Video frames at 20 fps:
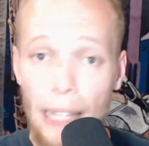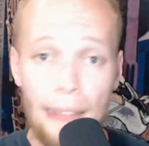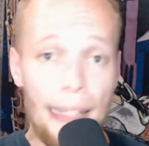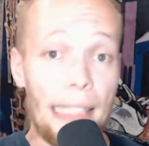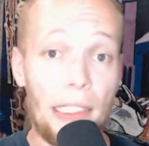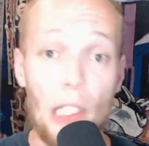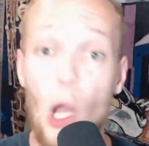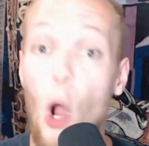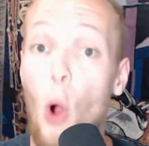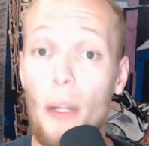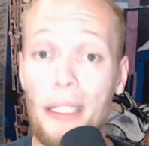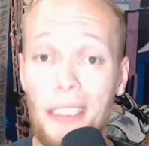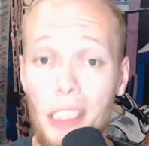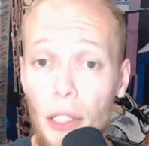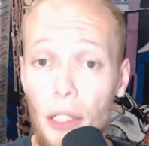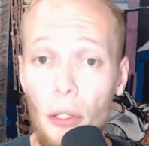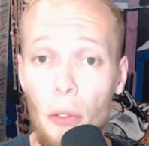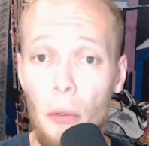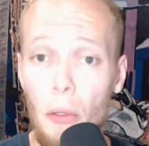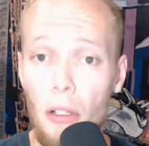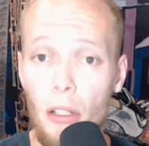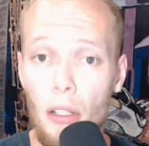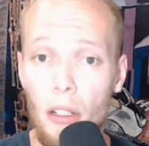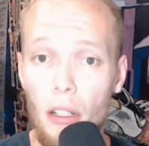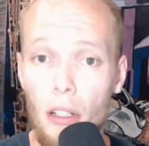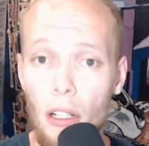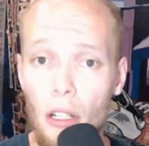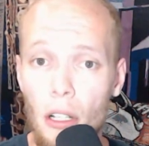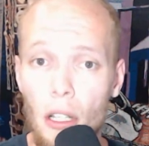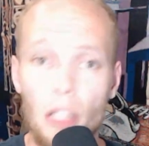that's oh and two.
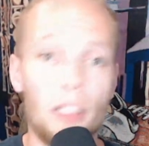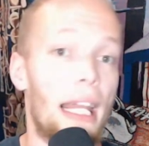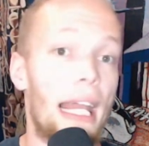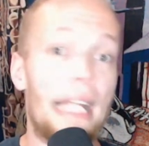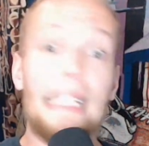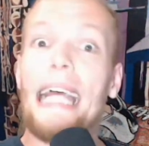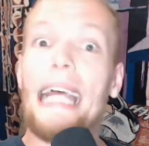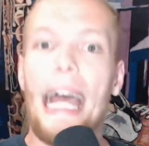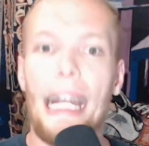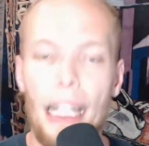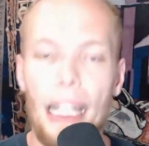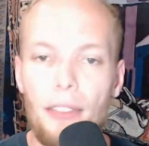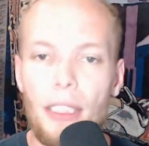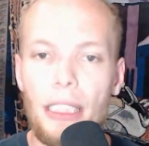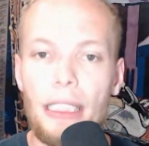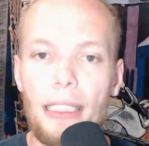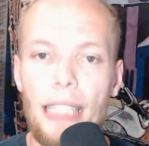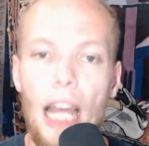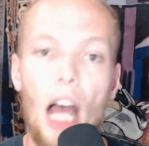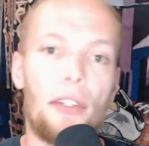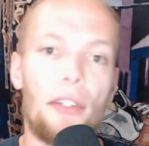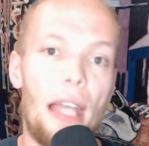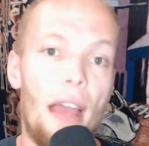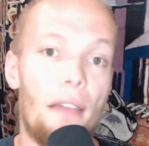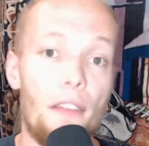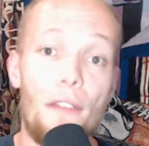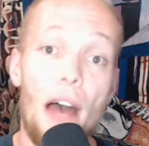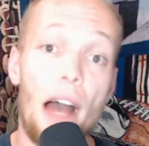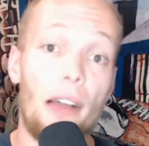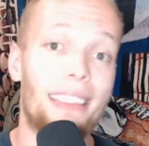In the N F C South, you have
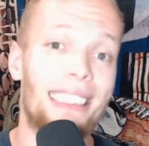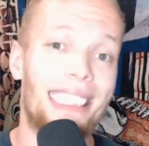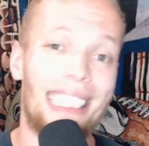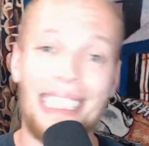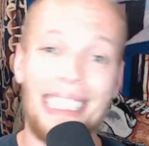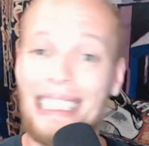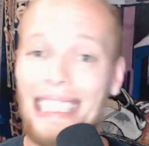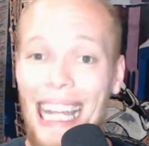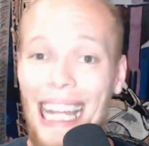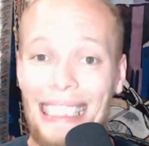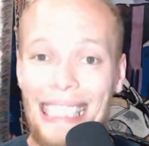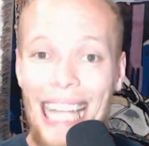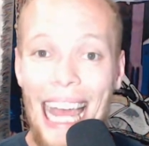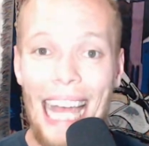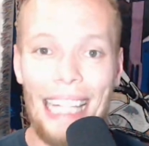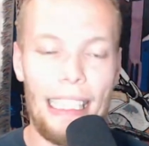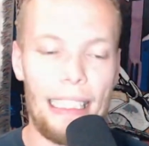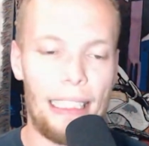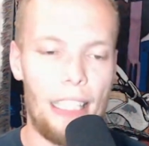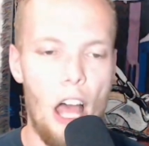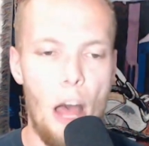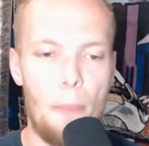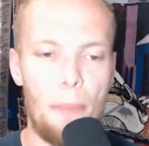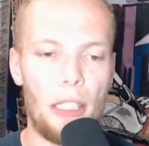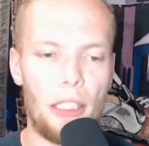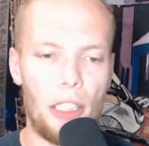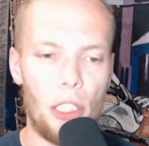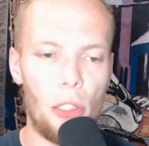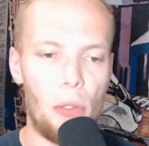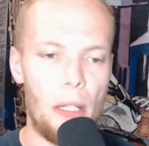the Falcons at the Saints at the top
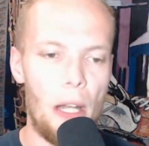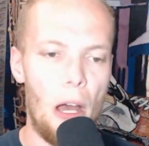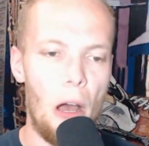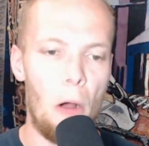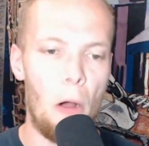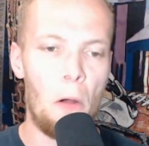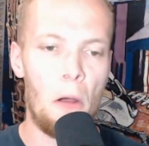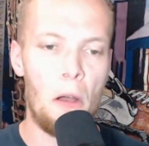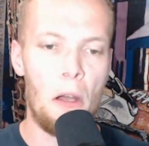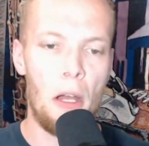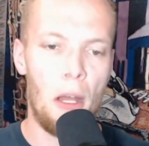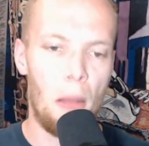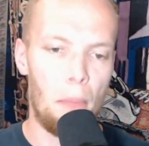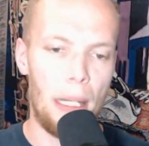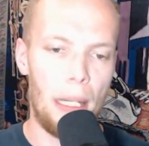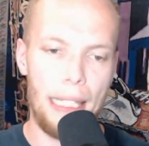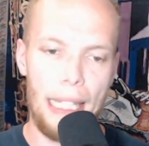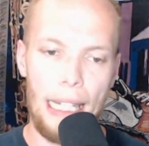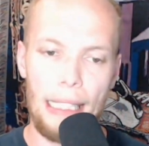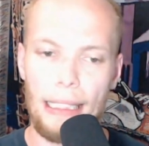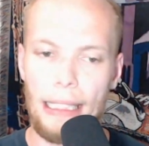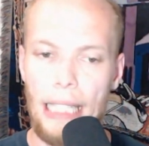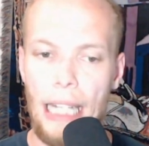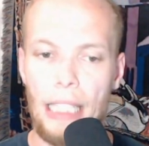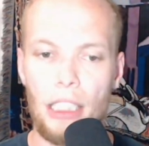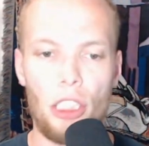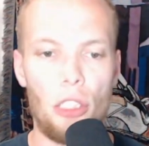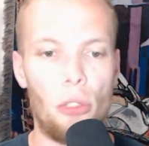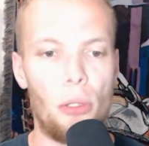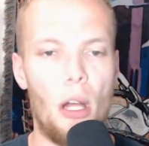at two and oh. But again,
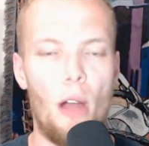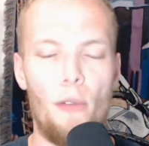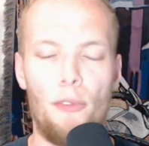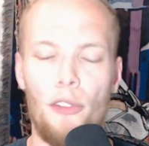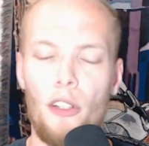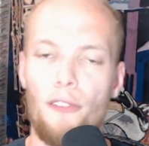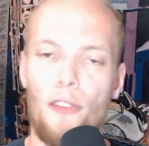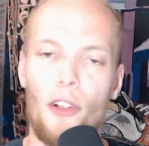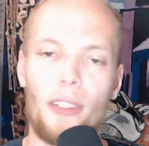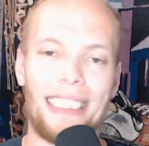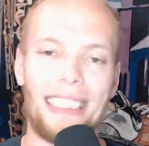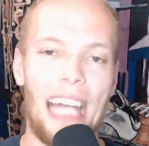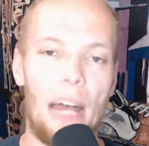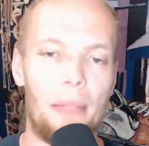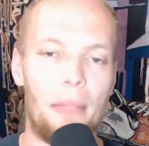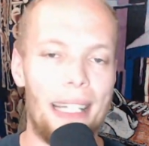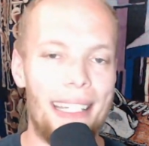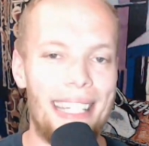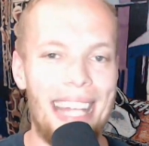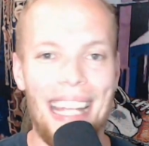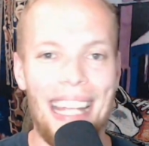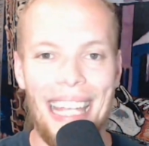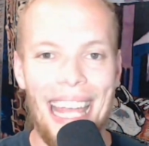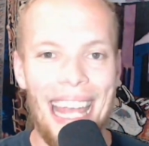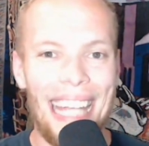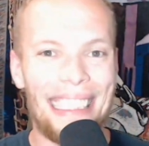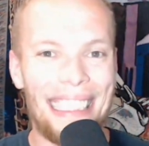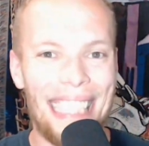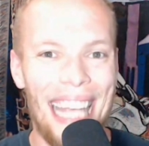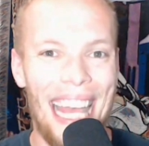Saints two and oh for the first time in a
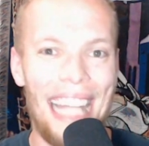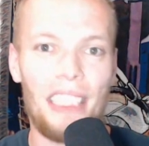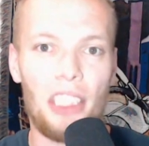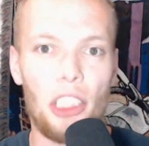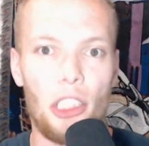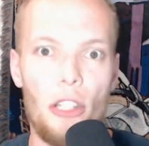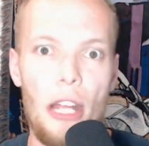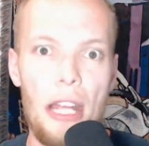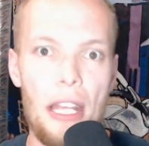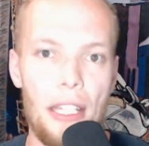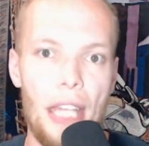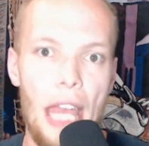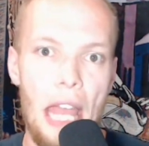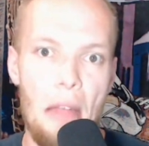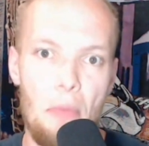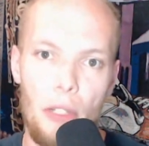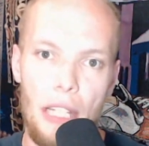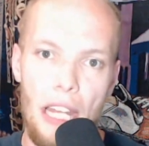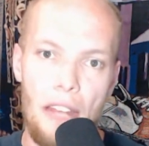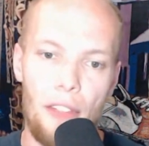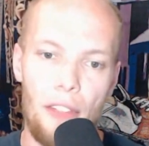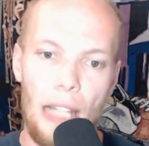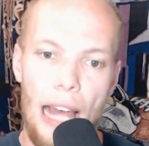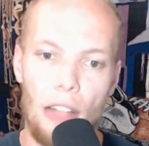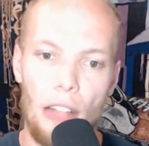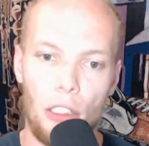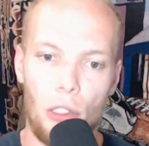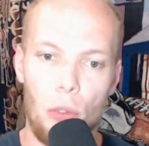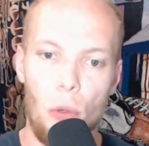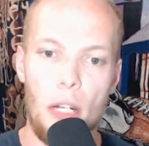decade. tenth straight game where they've
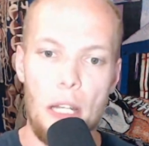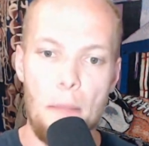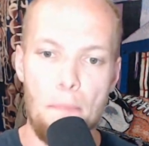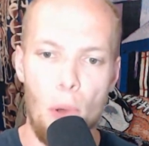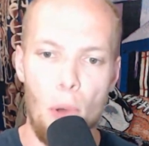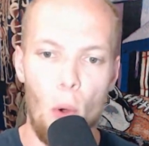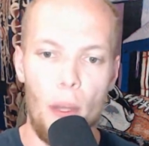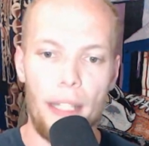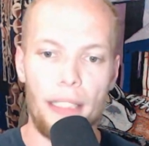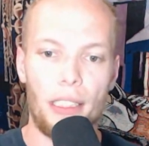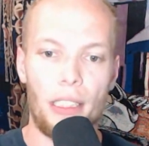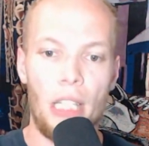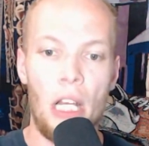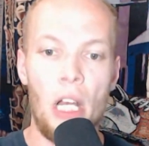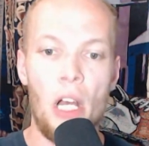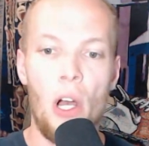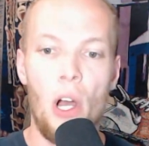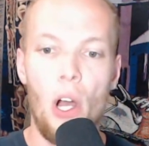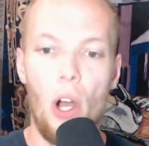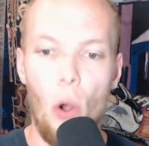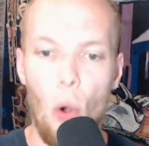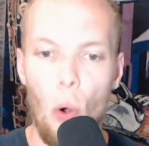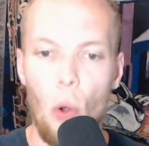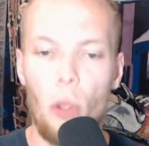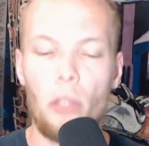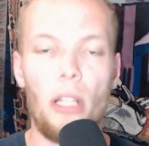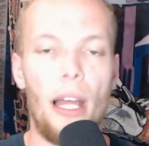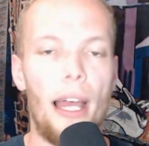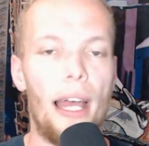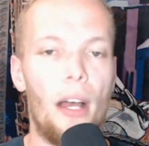allowed twenty points
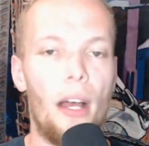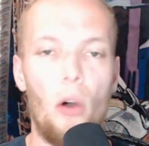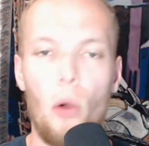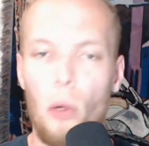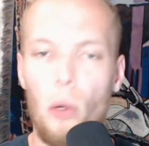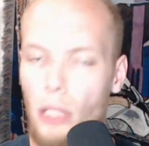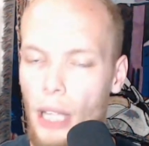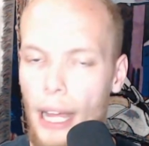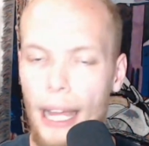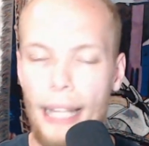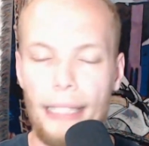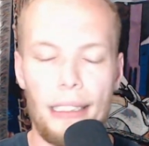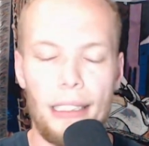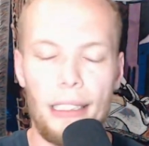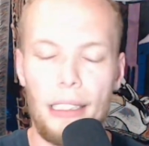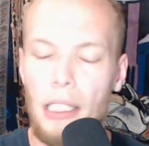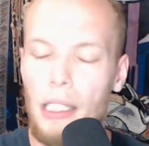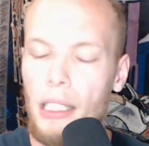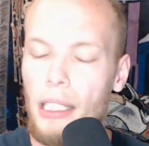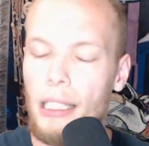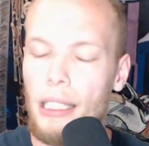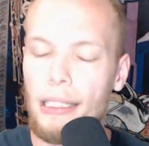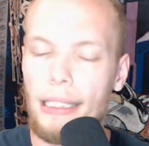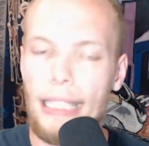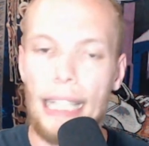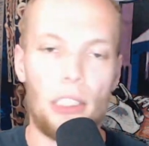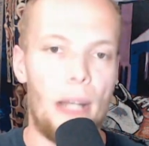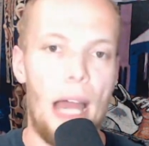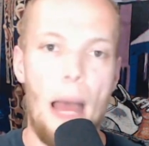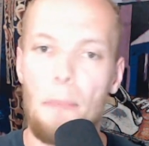or, le or less.
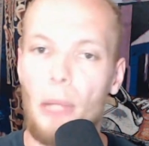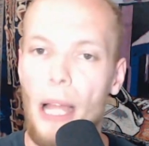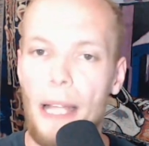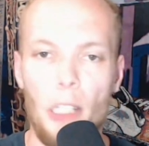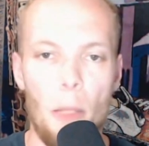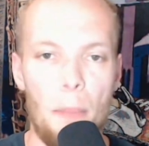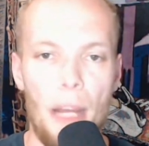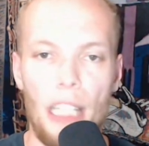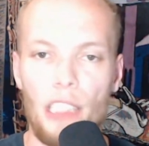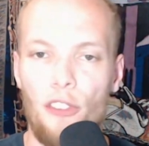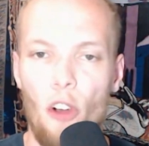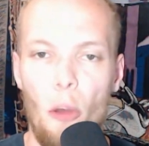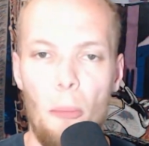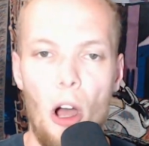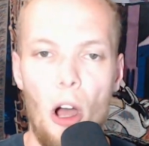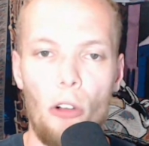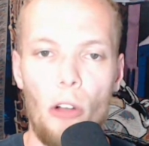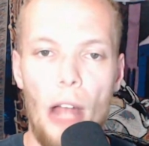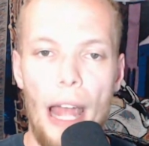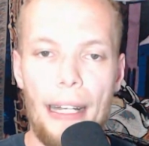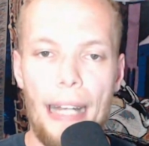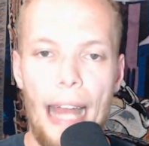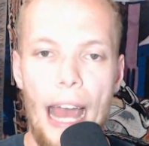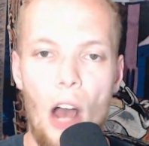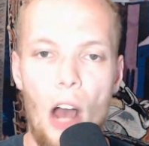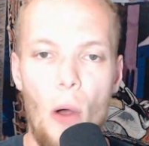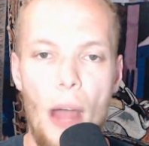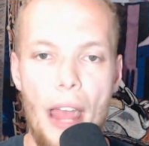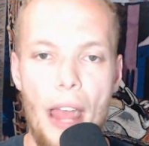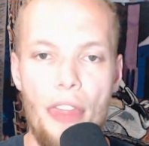Saints are not playing their best football right
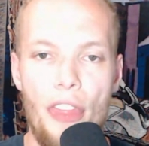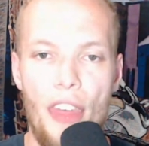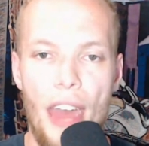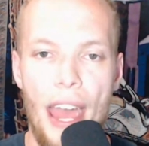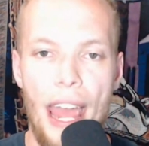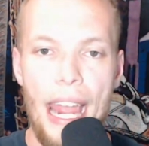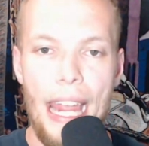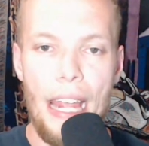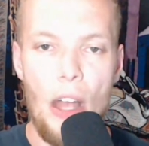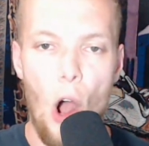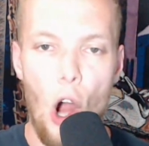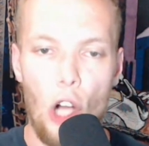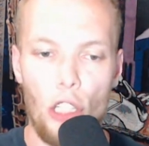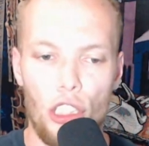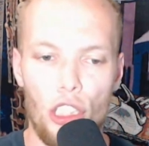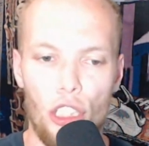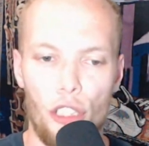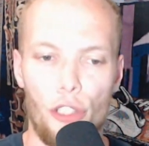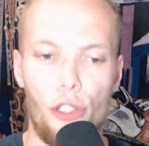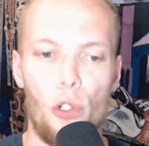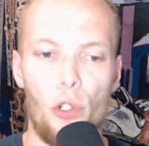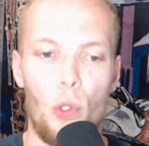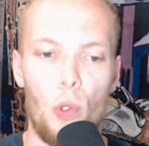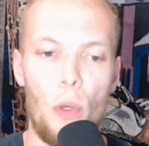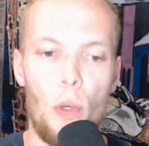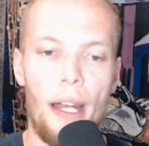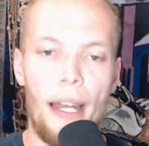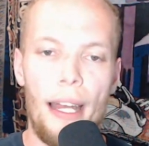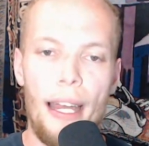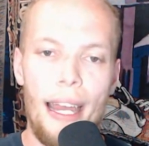now, and they are
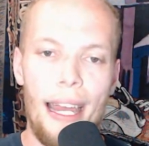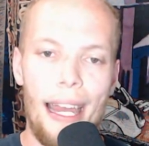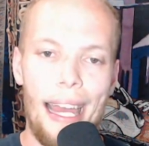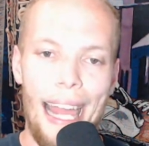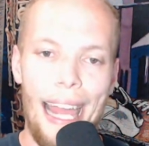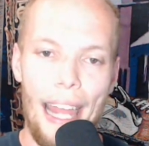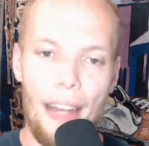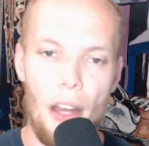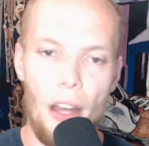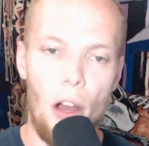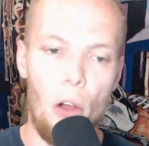two and